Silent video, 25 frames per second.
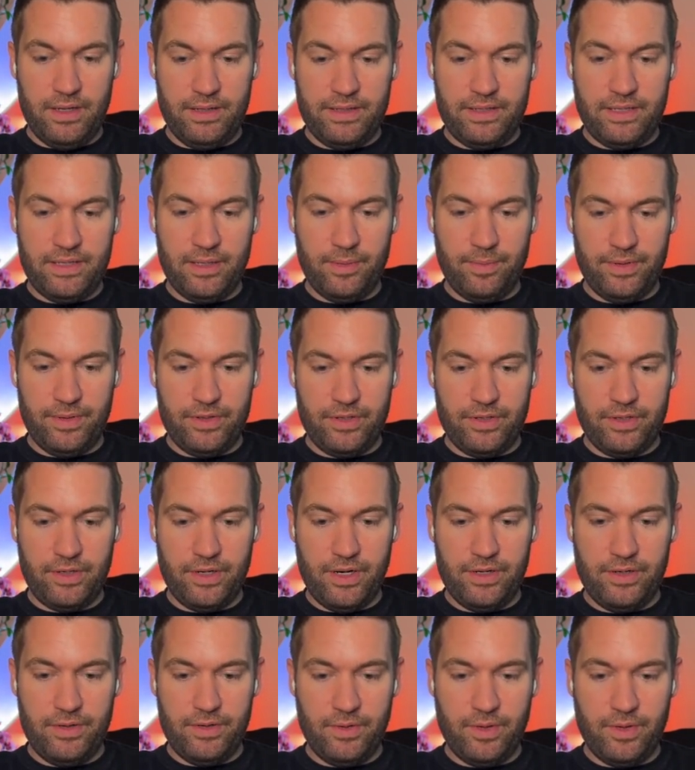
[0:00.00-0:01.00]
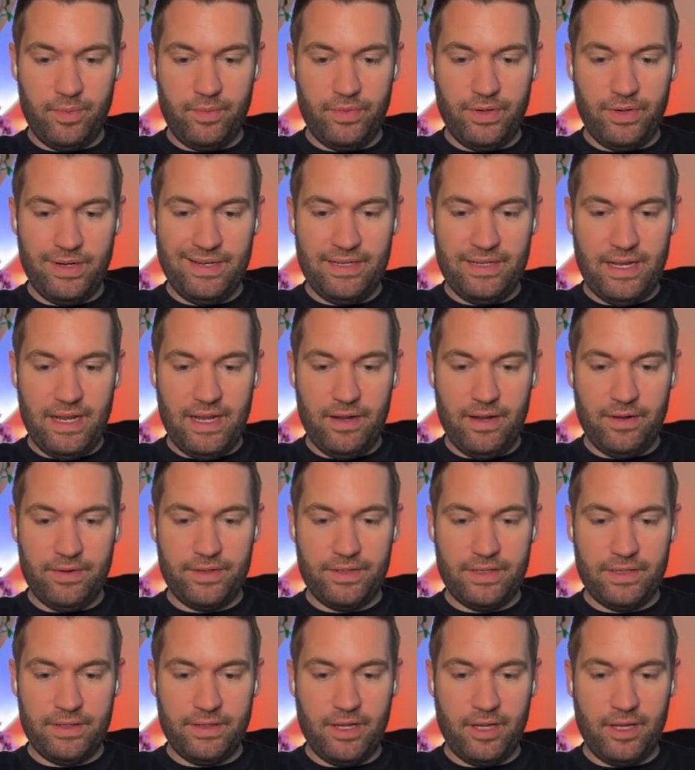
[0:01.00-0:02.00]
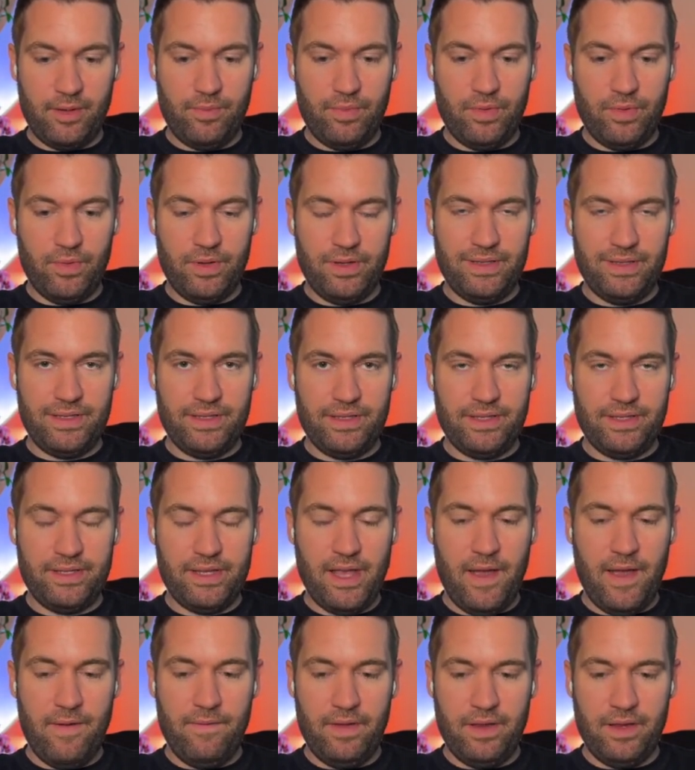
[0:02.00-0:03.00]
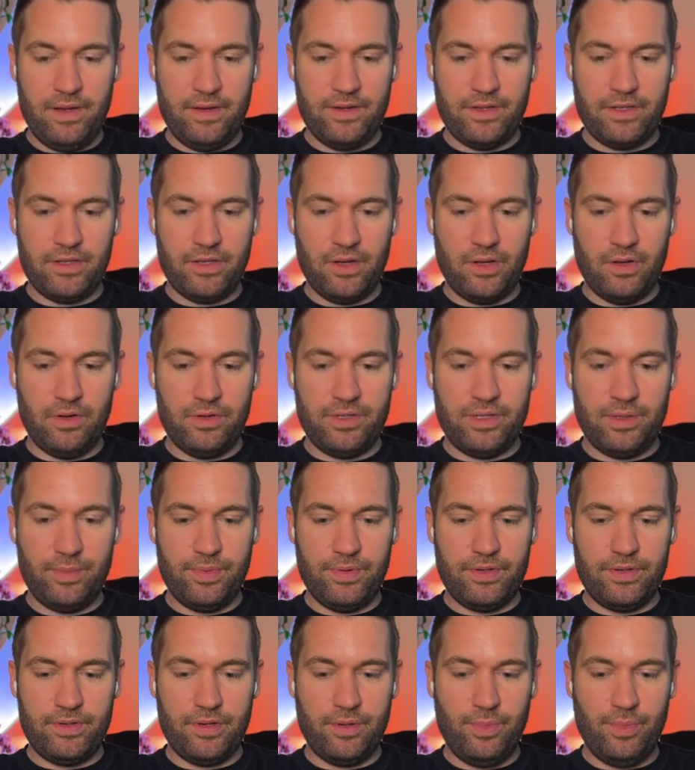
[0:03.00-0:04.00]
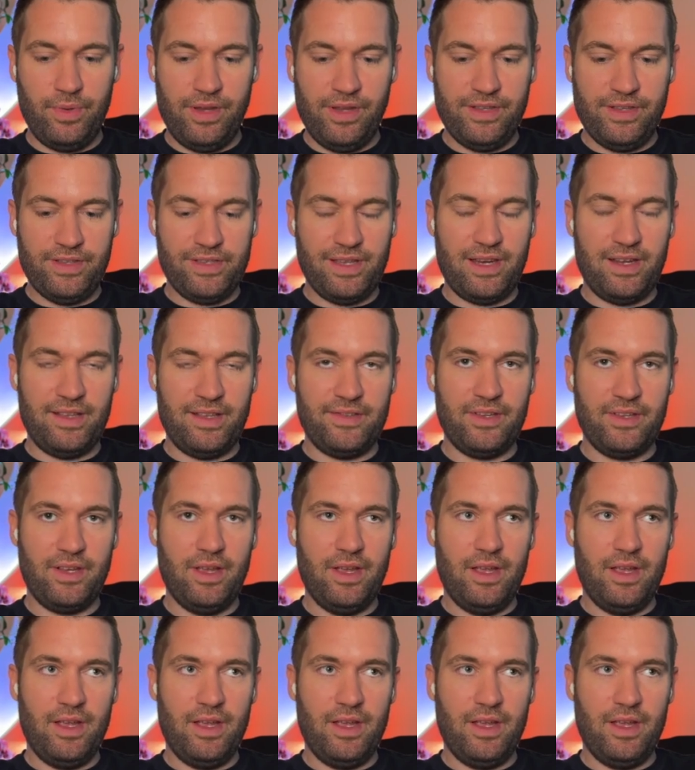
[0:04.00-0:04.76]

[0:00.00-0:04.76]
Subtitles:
Temperature, I do want to bring down to like 0.7. So temperature means that it's